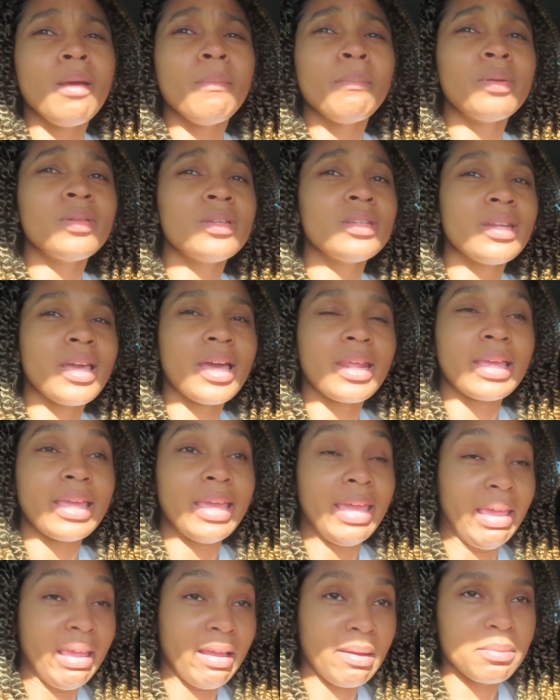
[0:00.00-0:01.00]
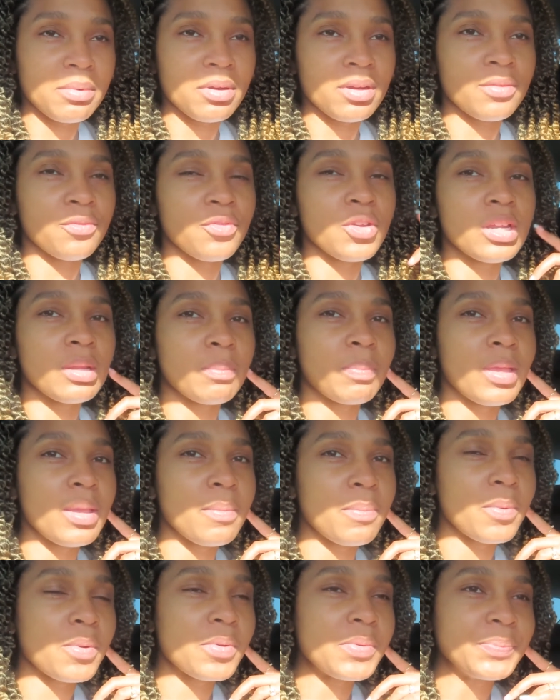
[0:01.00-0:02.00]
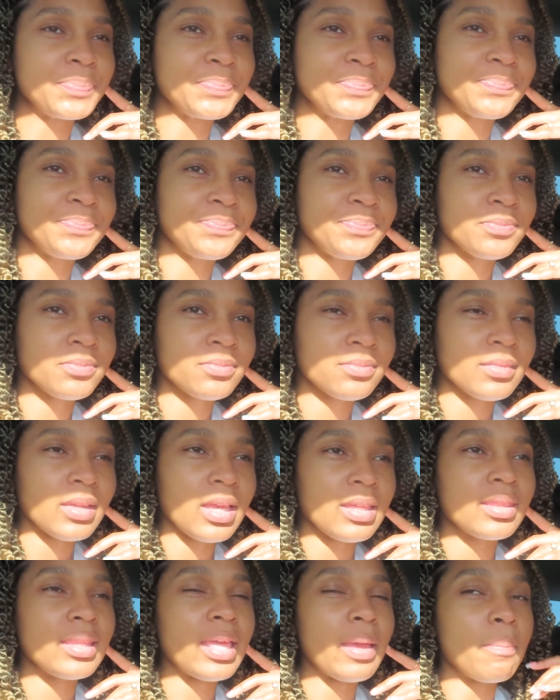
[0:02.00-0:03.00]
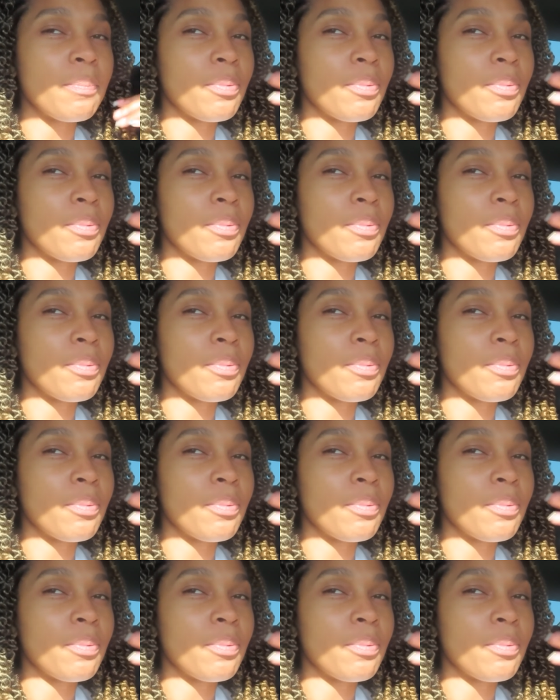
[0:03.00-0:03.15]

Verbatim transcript: pulling out a camera in front of people that